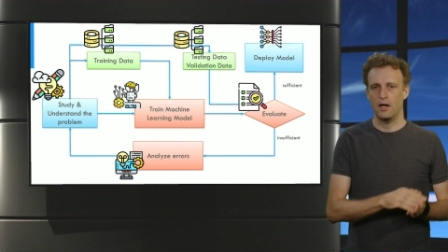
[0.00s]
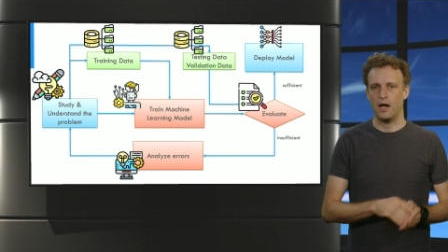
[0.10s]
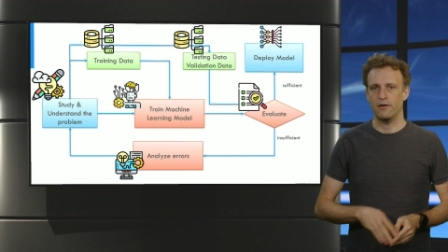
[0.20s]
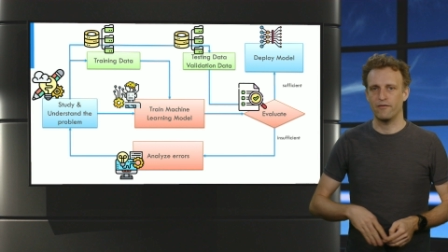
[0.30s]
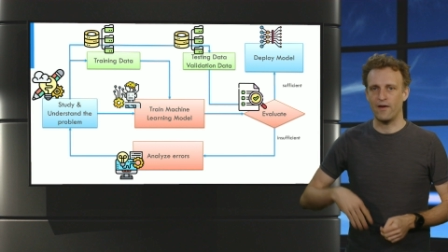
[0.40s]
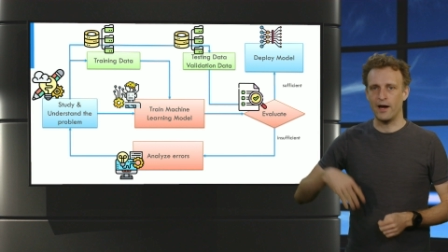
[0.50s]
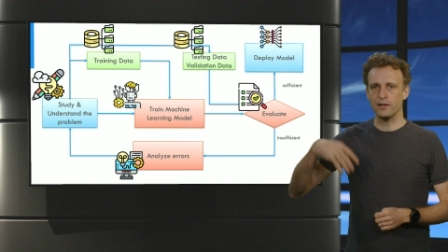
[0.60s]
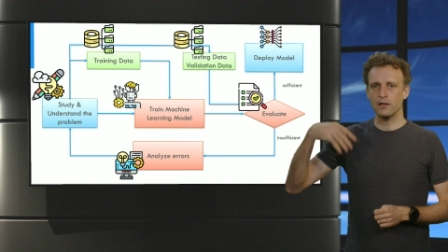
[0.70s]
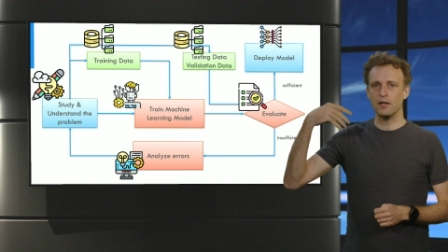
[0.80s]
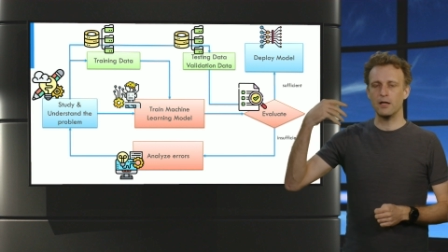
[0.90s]
And
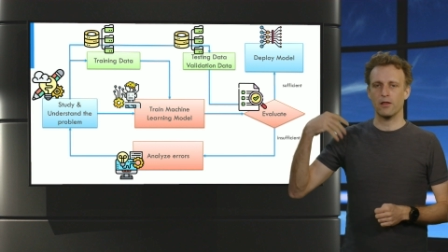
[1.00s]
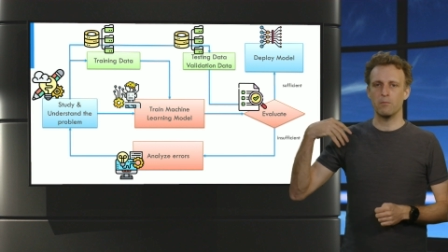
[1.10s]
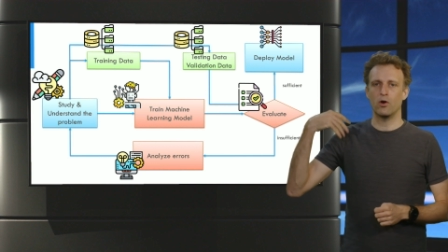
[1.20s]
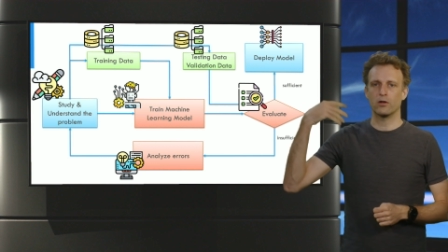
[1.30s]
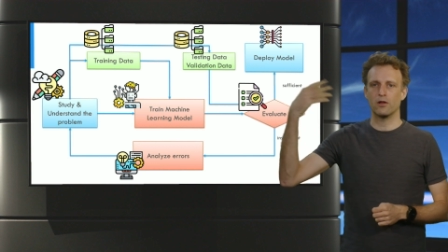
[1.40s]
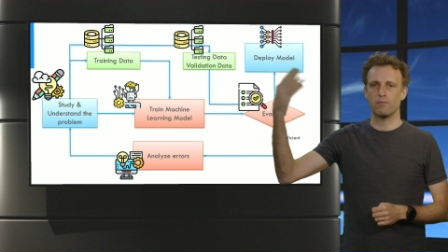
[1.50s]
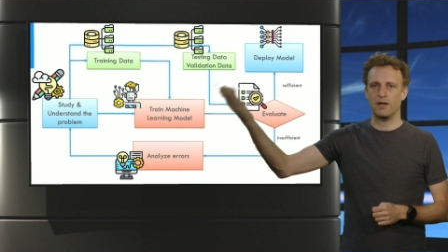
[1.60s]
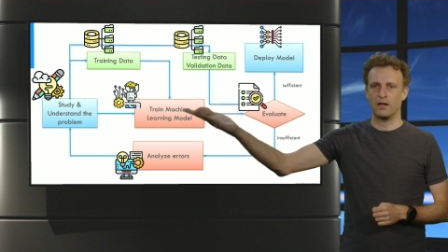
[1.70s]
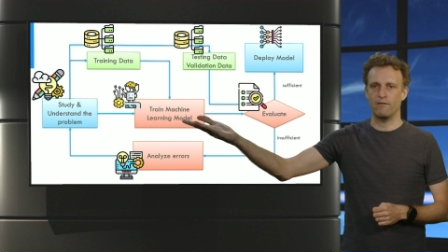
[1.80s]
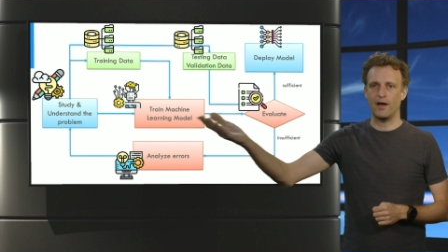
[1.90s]
finally, the model is
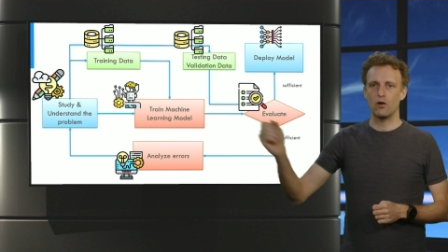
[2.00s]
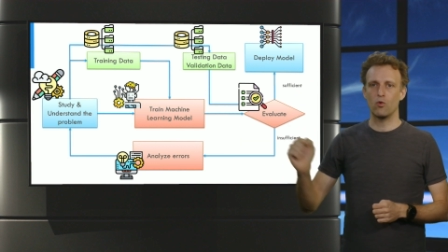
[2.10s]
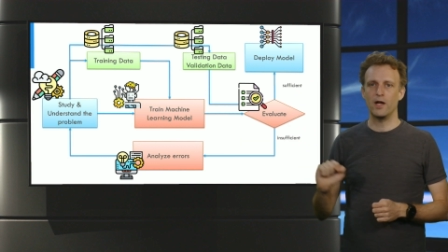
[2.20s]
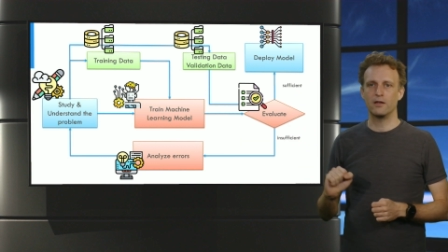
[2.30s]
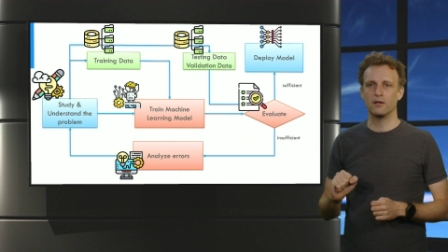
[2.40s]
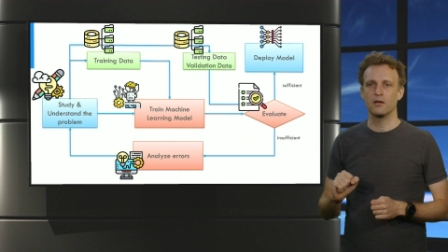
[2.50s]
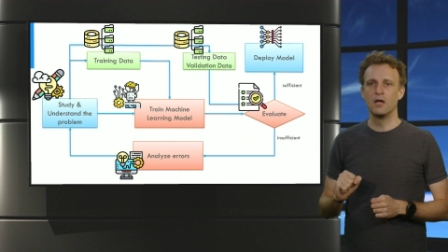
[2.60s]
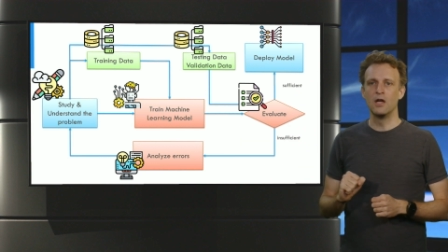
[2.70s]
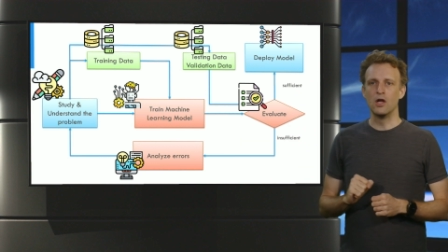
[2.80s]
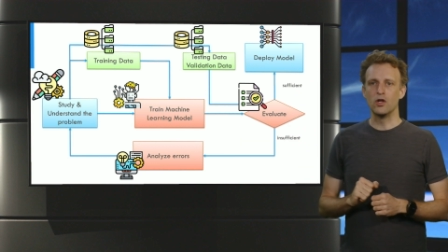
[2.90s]
being evaluated
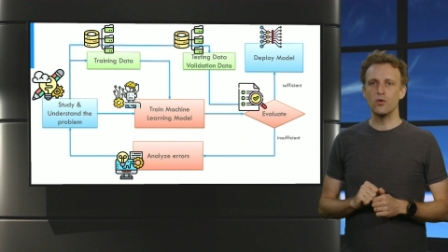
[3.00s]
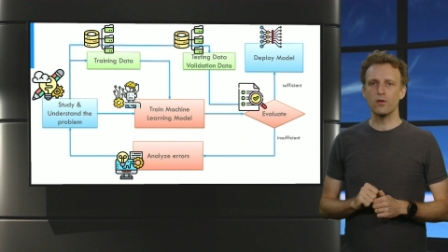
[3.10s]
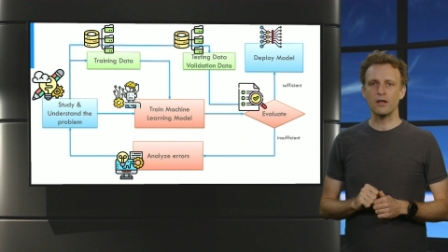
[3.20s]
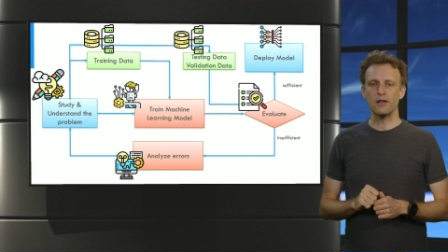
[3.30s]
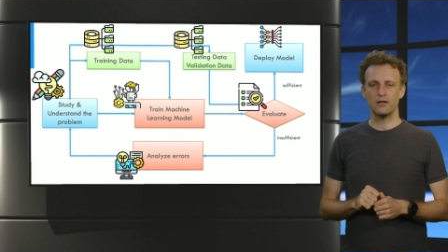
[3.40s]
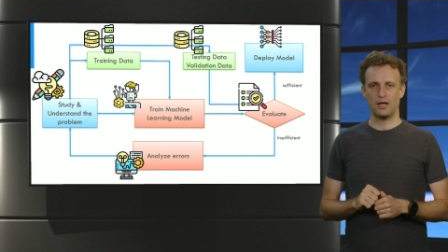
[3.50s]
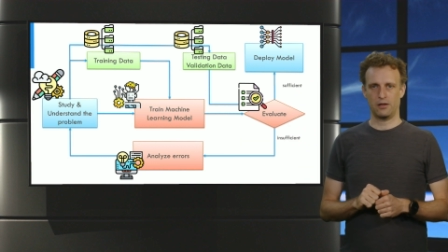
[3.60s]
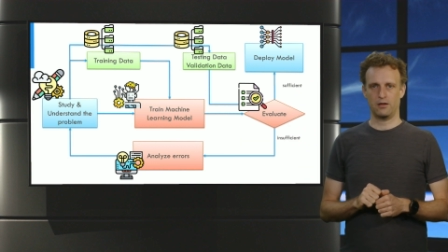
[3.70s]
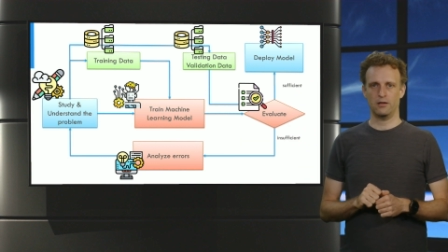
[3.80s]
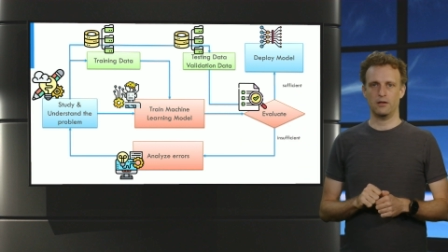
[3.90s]
using the
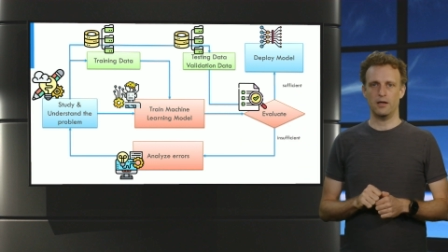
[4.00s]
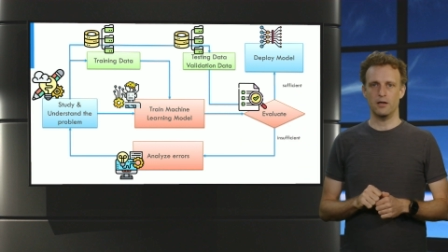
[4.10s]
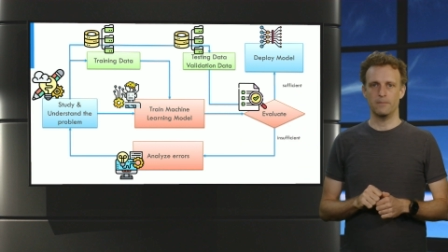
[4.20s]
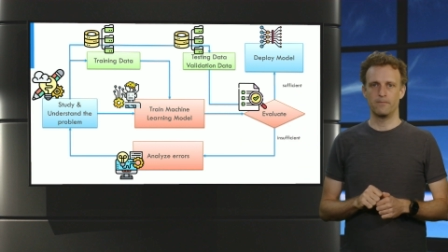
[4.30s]
testing data.